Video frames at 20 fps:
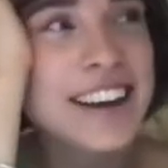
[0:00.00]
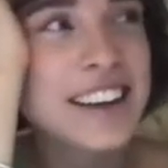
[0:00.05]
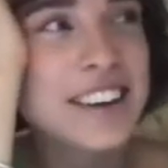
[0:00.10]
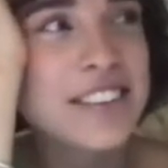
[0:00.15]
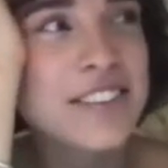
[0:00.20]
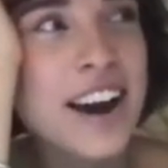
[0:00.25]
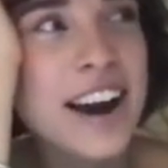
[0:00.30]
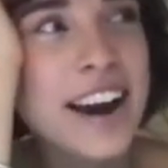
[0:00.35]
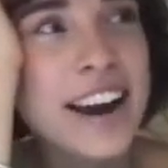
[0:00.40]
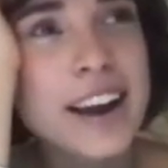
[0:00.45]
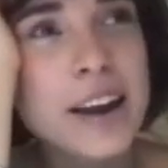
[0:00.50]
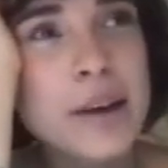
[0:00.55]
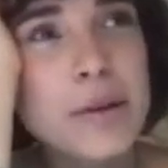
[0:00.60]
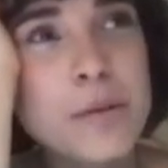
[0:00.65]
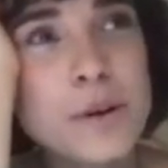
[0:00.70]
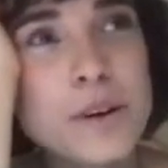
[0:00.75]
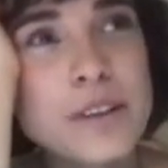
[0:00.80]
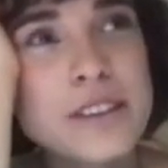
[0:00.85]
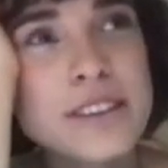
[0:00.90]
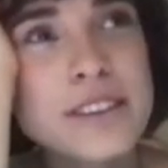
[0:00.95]
right. It
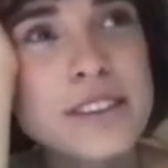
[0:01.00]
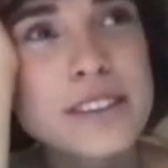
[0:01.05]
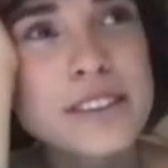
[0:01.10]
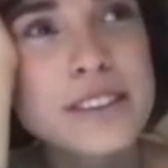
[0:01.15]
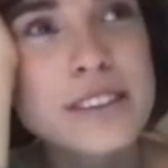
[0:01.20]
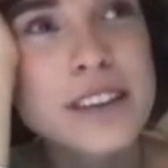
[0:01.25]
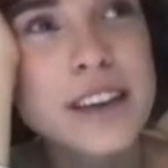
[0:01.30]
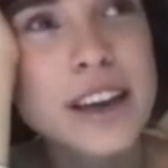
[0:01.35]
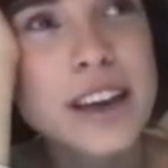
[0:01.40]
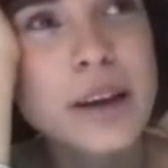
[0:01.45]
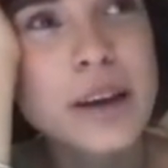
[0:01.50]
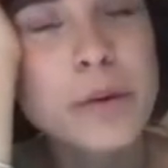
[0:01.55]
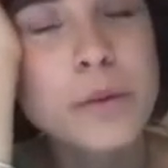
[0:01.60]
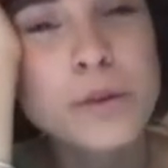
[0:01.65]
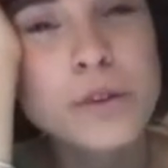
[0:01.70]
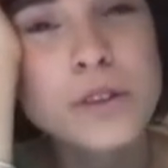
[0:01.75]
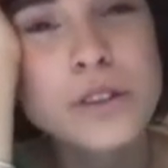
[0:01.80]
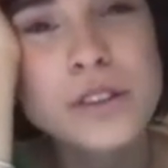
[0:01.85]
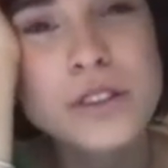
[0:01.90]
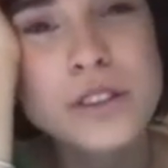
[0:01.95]
was
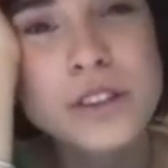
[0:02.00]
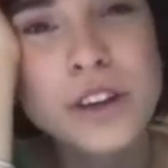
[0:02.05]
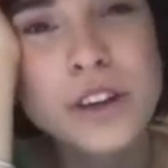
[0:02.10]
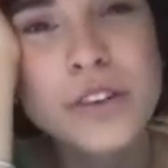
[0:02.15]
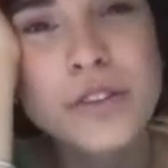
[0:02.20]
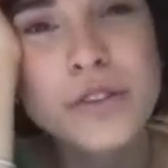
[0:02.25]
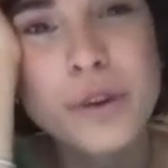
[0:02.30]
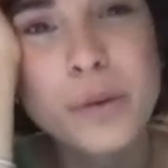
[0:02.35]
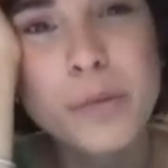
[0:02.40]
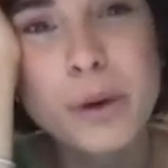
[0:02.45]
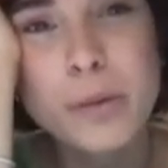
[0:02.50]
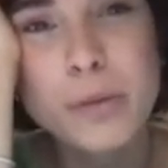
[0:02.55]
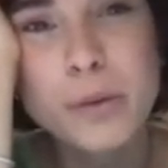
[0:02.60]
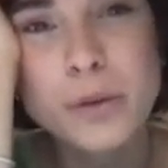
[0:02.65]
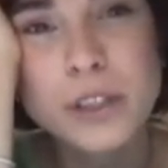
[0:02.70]
good for people to